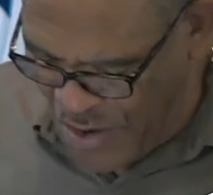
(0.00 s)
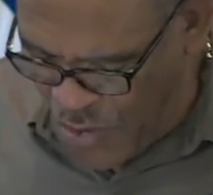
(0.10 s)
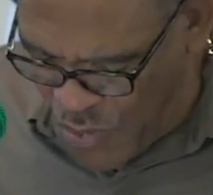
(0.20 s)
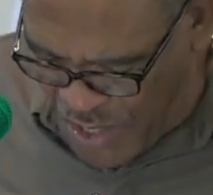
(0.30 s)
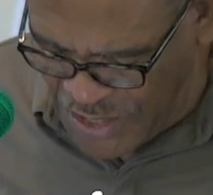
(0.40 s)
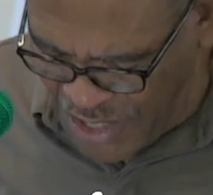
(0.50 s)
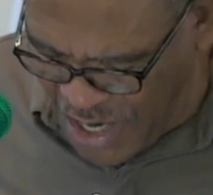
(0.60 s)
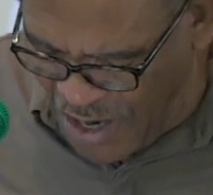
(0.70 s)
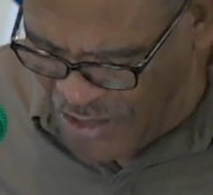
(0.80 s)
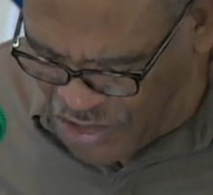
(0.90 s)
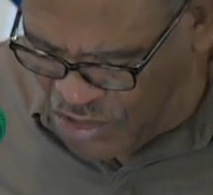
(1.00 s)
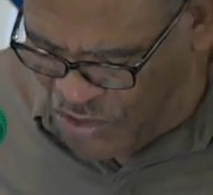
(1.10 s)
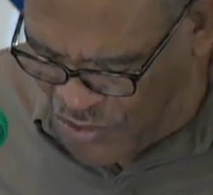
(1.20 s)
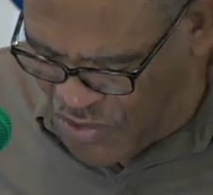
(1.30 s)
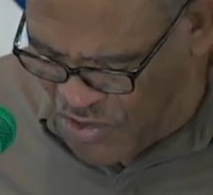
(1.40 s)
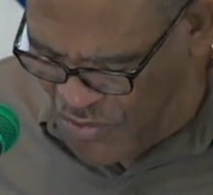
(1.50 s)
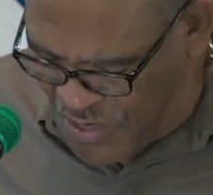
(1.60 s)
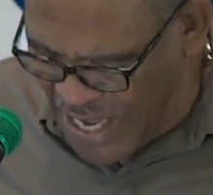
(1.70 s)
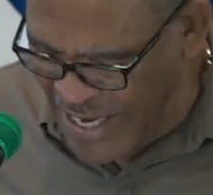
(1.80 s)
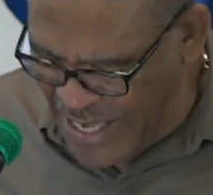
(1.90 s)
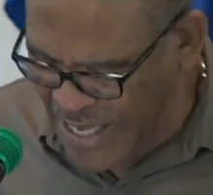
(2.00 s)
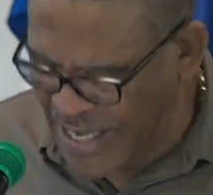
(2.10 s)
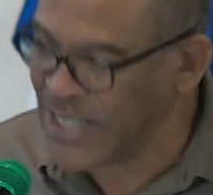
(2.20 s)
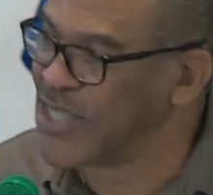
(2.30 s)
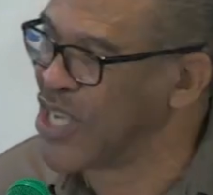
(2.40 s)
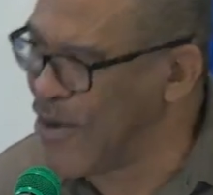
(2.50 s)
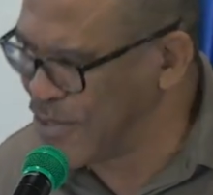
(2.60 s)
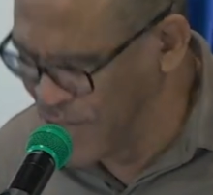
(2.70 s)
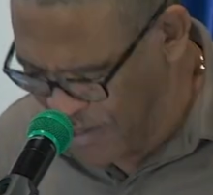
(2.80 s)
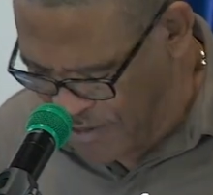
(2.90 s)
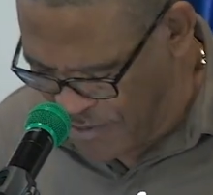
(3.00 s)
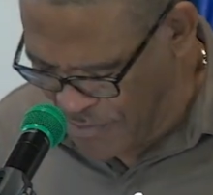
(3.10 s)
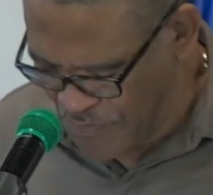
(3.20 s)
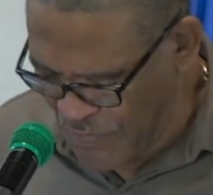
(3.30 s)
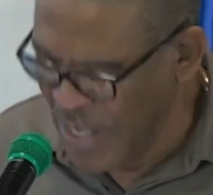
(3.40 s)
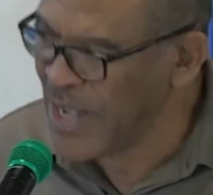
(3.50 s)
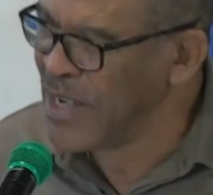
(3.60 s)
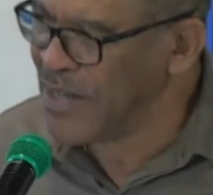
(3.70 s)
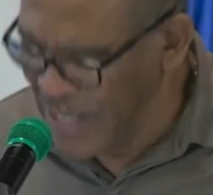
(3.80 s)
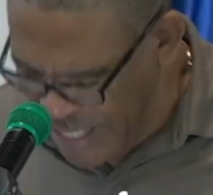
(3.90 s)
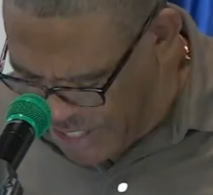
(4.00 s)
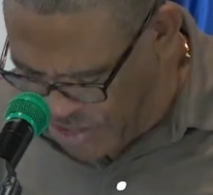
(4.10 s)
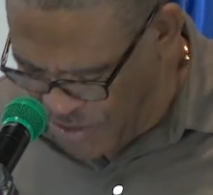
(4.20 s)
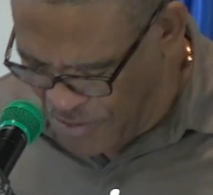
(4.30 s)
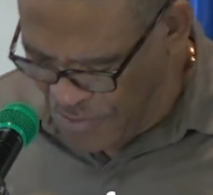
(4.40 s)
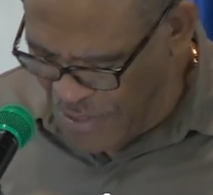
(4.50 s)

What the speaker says: Once God shows you that he can talk to you, lead you,